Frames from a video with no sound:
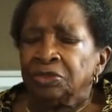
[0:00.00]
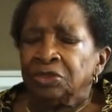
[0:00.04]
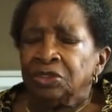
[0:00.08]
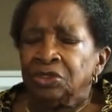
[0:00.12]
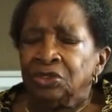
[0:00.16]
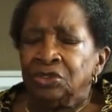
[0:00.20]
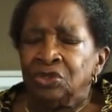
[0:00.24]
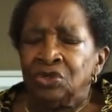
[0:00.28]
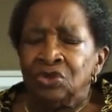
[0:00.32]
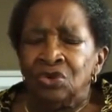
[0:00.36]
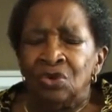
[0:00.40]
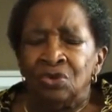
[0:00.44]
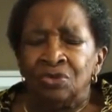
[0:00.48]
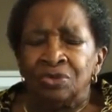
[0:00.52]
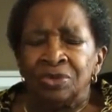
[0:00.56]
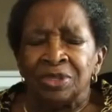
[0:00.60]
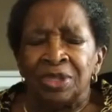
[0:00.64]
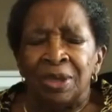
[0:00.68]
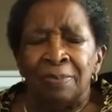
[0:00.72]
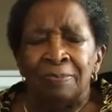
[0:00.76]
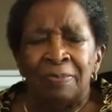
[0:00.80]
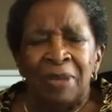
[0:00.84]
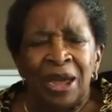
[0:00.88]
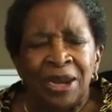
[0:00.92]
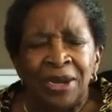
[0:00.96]
you know,
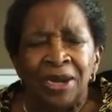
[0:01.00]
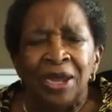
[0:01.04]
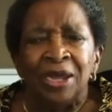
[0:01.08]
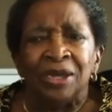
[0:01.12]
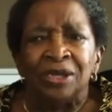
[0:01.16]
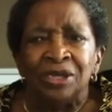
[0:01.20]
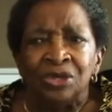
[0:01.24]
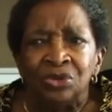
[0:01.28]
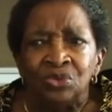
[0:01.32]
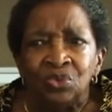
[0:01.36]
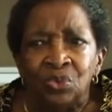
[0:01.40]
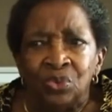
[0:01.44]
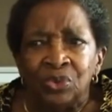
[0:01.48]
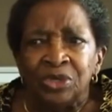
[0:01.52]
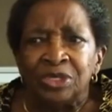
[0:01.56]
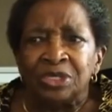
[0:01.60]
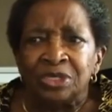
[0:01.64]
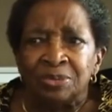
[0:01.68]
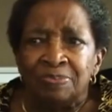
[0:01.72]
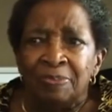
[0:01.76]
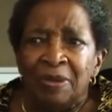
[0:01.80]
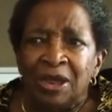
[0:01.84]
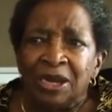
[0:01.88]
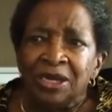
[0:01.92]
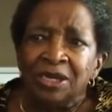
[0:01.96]
the manner in
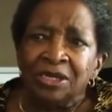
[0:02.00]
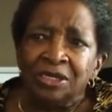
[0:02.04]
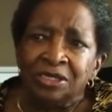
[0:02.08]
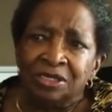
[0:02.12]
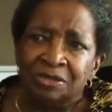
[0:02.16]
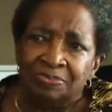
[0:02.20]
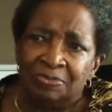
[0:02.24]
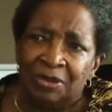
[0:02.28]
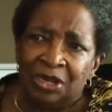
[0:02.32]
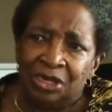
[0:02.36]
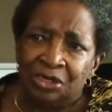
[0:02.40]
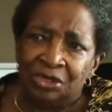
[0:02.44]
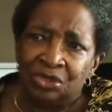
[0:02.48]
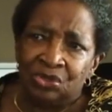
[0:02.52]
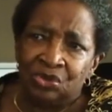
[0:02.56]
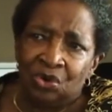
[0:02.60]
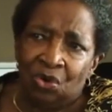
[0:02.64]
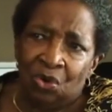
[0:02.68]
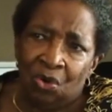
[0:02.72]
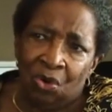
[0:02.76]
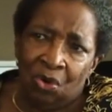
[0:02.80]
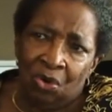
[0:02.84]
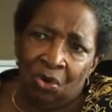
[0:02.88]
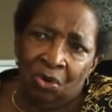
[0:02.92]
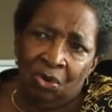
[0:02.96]
which management
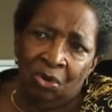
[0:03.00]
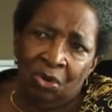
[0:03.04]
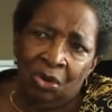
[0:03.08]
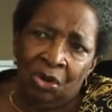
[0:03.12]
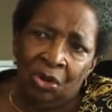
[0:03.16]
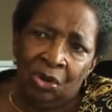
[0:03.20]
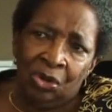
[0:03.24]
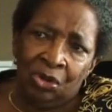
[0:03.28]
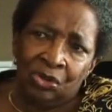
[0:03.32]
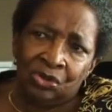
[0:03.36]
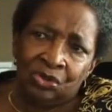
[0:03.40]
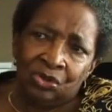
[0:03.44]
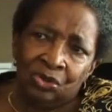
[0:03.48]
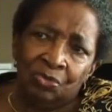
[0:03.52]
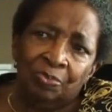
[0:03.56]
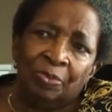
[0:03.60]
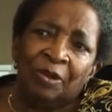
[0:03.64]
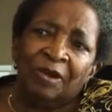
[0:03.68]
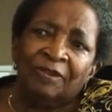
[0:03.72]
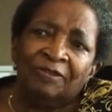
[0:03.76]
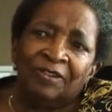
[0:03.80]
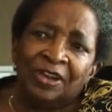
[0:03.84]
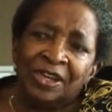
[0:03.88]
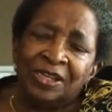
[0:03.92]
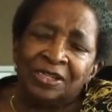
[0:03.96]
or
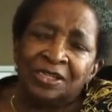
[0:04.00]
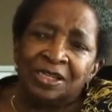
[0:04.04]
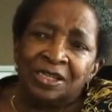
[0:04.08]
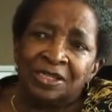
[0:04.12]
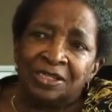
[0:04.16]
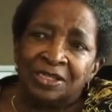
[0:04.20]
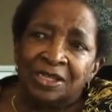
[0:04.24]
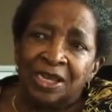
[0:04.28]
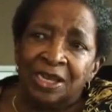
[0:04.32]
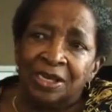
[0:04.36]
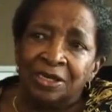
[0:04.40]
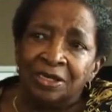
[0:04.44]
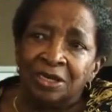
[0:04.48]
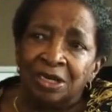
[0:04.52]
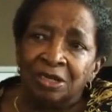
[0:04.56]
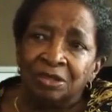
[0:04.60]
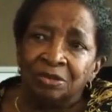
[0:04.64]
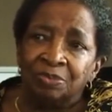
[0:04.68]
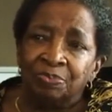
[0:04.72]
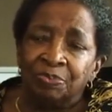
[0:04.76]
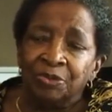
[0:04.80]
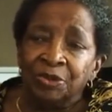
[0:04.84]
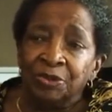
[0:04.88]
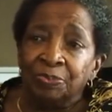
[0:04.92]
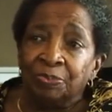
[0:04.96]
supervisors
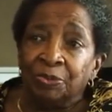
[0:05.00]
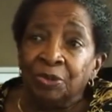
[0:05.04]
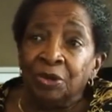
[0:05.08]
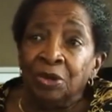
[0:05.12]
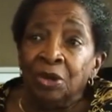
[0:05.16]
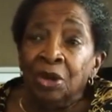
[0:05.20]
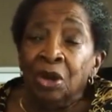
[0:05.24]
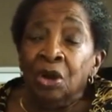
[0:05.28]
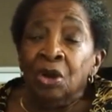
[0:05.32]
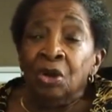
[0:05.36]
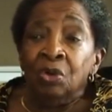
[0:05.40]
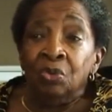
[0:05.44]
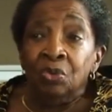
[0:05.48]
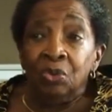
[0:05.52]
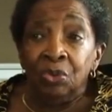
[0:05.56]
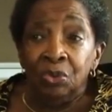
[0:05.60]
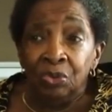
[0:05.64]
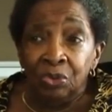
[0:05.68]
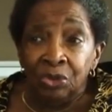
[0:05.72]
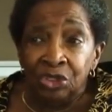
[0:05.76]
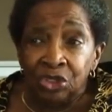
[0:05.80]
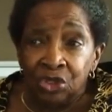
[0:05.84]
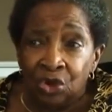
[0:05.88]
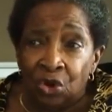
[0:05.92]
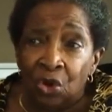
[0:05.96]
handled people, we
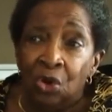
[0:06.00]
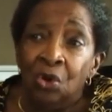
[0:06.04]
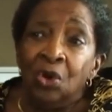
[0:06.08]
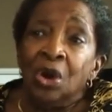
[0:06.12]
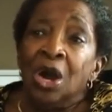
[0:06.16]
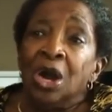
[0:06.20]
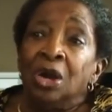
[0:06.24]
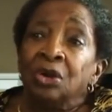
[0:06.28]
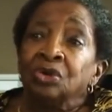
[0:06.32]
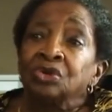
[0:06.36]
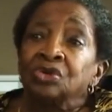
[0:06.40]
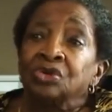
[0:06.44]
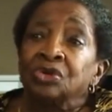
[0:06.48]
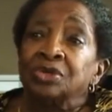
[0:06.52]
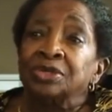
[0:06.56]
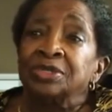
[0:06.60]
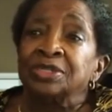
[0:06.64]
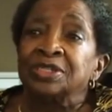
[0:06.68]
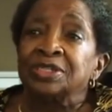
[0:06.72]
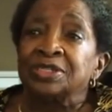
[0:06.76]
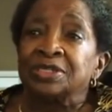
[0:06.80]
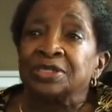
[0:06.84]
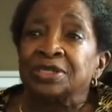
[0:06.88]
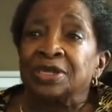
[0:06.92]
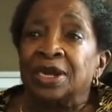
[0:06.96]
would go out on
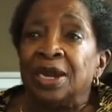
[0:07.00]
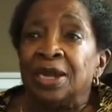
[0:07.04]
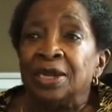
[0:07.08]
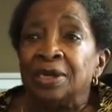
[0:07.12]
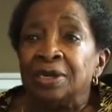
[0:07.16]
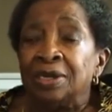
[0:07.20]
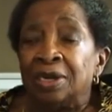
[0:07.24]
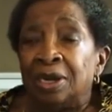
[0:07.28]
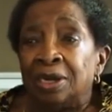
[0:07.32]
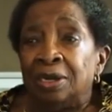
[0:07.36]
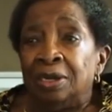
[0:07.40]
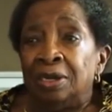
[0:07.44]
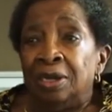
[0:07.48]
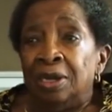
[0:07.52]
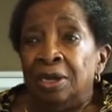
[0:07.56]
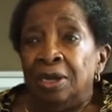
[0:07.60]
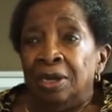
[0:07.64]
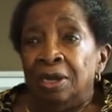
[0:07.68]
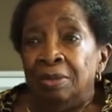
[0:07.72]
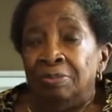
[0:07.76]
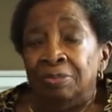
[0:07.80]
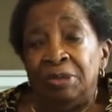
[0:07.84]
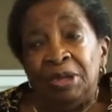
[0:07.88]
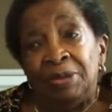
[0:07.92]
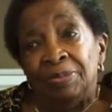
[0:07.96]
strike.
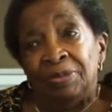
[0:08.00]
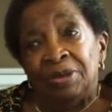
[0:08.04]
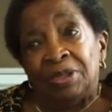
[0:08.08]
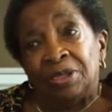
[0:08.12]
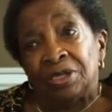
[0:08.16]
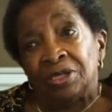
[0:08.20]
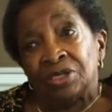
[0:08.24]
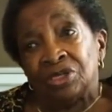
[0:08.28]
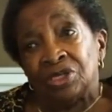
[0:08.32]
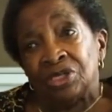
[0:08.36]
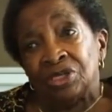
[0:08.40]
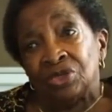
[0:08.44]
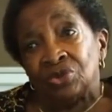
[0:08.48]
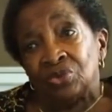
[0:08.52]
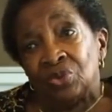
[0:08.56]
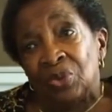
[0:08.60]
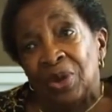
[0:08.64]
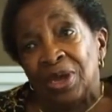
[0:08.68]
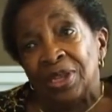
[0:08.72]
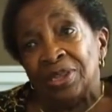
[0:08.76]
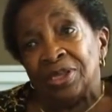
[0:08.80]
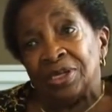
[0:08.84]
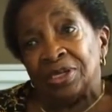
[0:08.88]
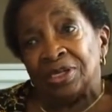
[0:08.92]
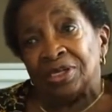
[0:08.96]
Maybe this is
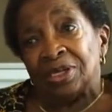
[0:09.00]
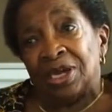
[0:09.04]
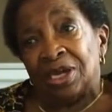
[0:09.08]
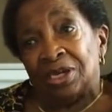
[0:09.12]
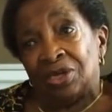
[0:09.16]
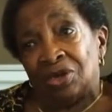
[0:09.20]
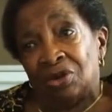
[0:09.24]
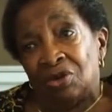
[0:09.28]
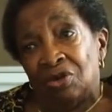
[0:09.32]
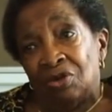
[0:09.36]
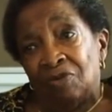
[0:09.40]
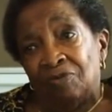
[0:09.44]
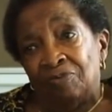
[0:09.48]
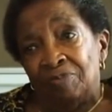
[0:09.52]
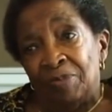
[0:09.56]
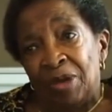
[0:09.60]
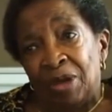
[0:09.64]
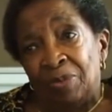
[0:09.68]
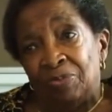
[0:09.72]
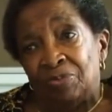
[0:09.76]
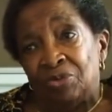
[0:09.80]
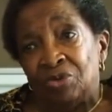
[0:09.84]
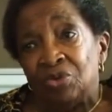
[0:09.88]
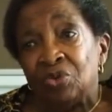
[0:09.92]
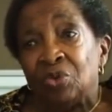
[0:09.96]
why the title of
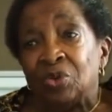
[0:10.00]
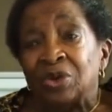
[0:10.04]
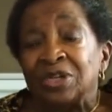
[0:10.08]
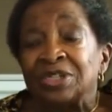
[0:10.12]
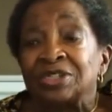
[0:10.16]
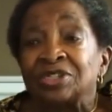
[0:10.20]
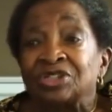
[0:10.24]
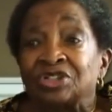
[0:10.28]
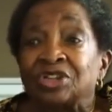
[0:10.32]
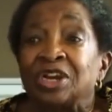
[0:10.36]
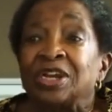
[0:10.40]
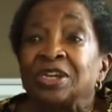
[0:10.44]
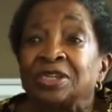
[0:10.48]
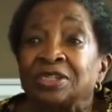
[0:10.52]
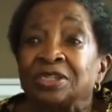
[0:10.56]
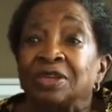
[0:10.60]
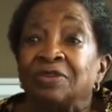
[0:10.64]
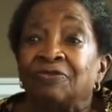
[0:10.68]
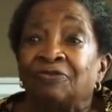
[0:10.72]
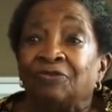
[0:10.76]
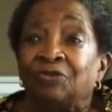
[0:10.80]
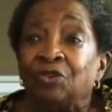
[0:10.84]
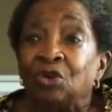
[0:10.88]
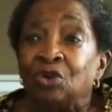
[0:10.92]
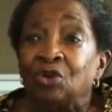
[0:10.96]
my book was Strikes
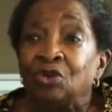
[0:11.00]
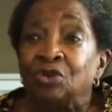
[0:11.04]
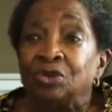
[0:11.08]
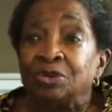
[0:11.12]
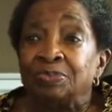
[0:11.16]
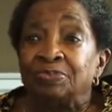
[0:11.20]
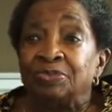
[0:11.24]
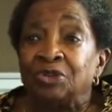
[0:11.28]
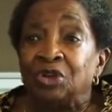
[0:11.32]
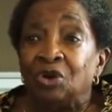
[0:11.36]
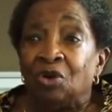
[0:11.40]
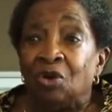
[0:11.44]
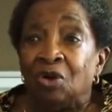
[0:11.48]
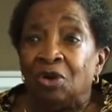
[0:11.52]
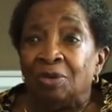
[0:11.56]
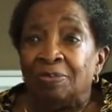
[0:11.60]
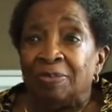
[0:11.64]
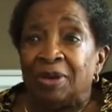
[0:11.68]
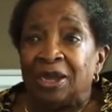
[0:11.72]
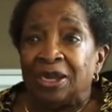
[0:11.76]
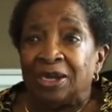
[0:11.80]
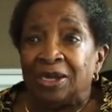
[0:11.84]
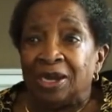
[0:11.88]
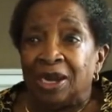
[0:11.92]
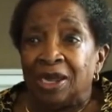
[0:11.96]
Have Followed Me All
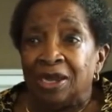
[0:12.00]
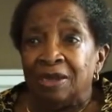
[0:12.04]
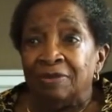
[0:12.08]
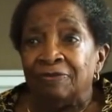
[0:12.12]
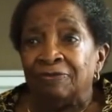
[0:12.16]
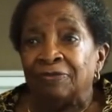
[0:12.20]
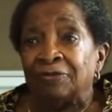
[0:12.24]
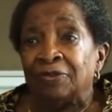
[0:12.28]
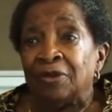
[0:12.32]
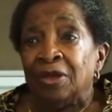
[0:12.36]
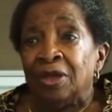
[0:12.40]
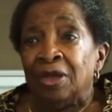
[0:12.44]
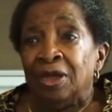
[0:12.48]
My Life,